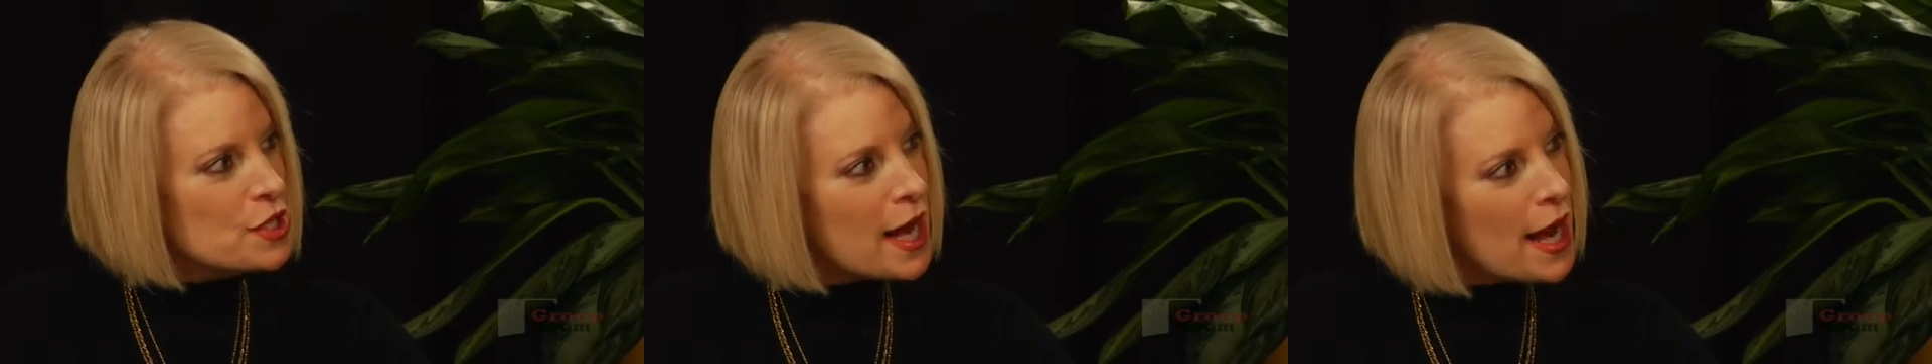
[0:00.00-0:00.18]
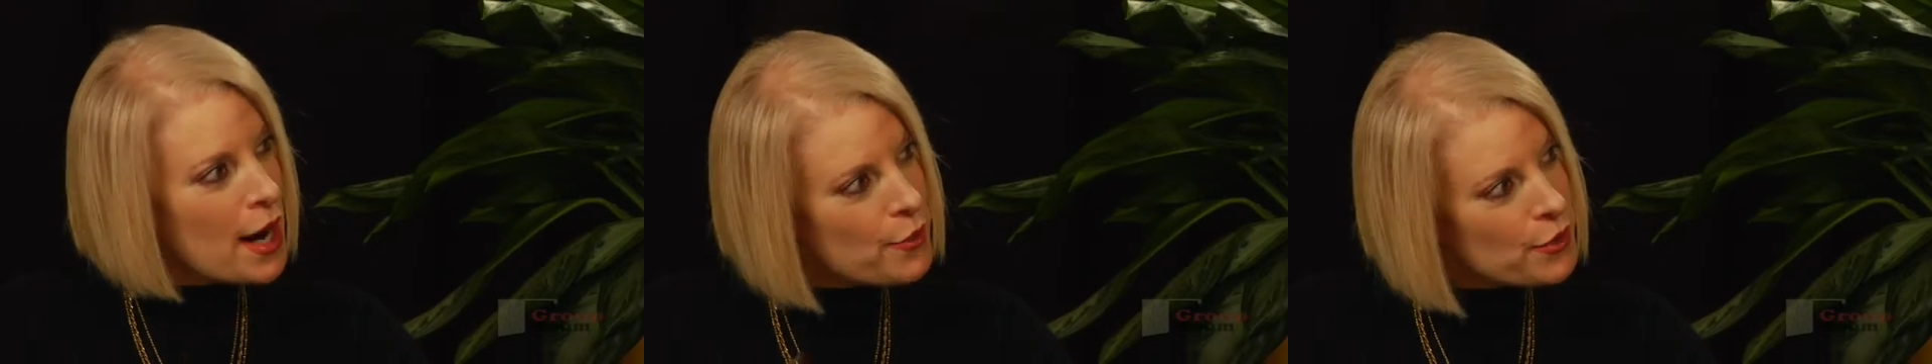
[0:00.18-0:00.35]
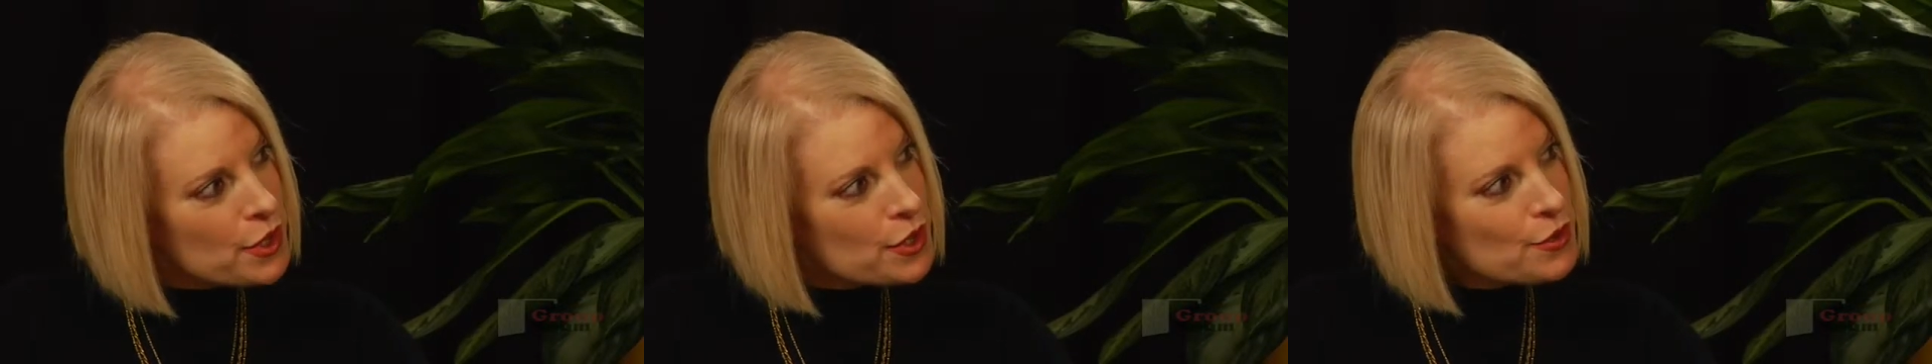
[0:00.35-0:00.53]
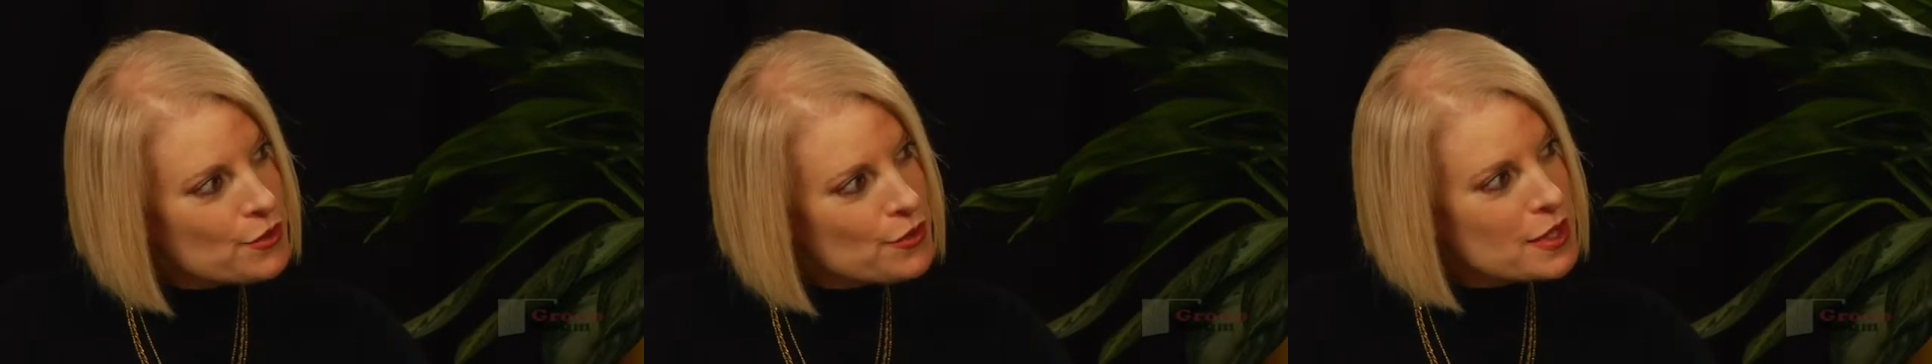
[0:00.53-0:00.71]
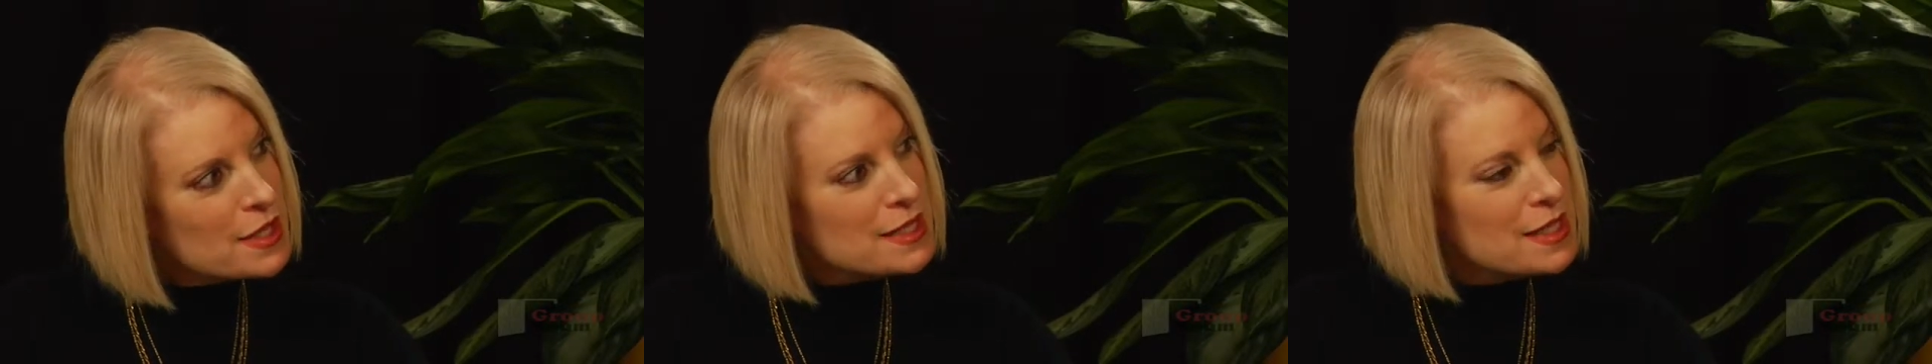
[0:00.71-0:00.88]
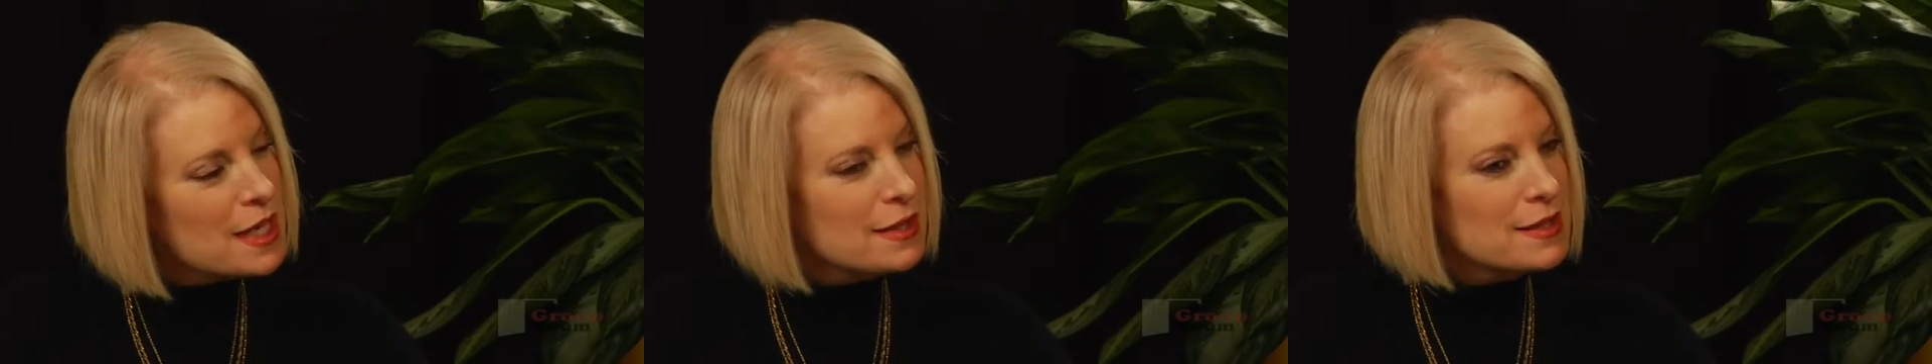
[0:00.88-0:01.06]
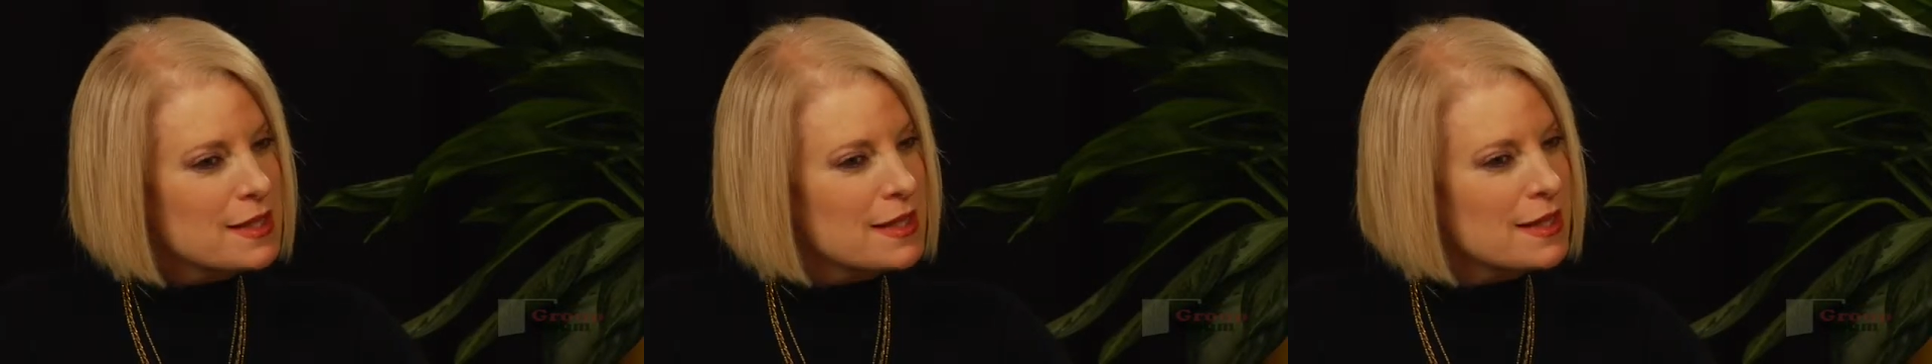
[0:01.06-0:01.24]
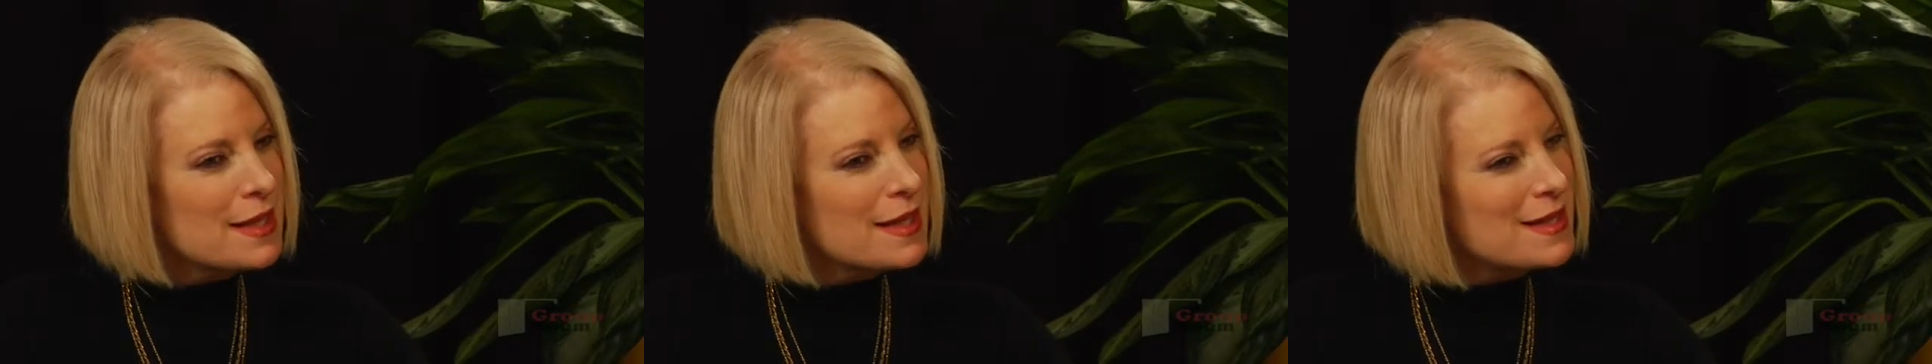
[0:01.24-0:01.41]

How are you conducting